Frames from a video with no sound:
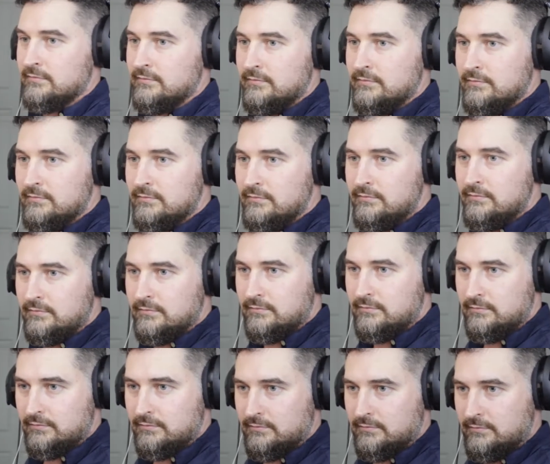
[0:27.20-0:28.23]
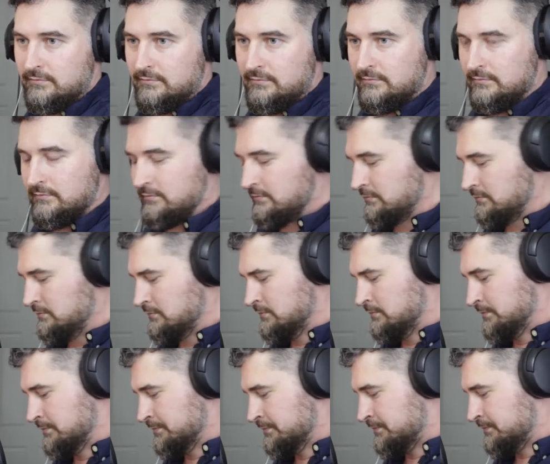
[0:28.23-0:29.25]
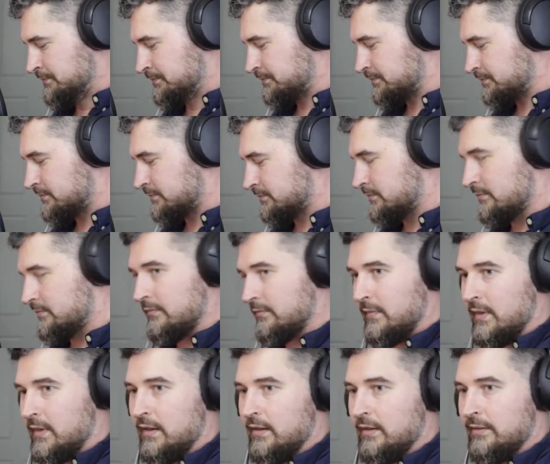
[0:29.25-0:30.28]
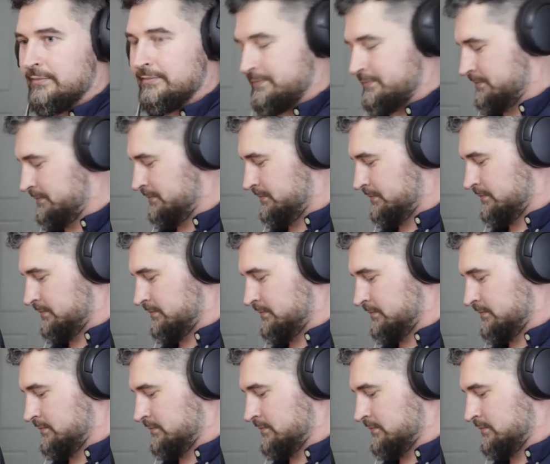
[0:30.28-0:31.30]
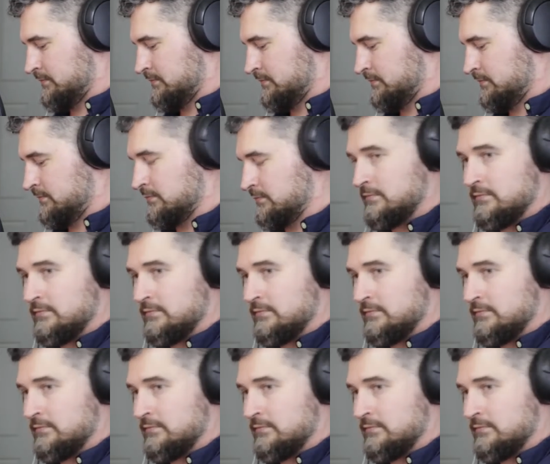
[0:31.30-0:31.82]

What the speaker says: No words are spoken by the person on screen.